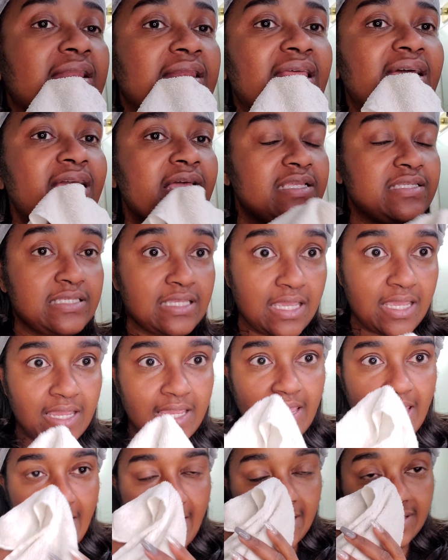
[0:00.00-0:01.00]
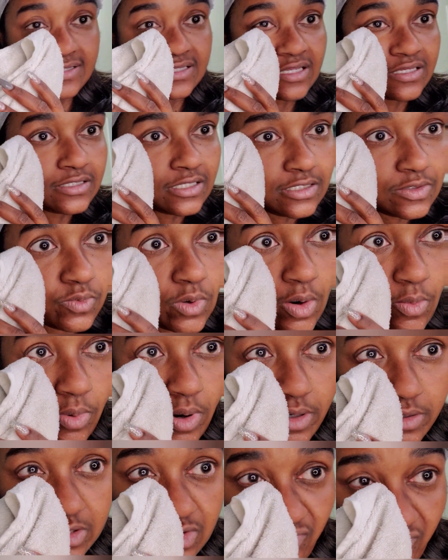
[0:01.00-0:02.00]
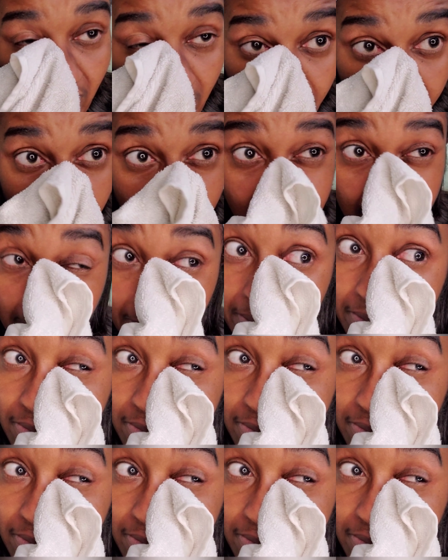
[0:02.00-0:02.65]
like I said, guys, this is what works for me.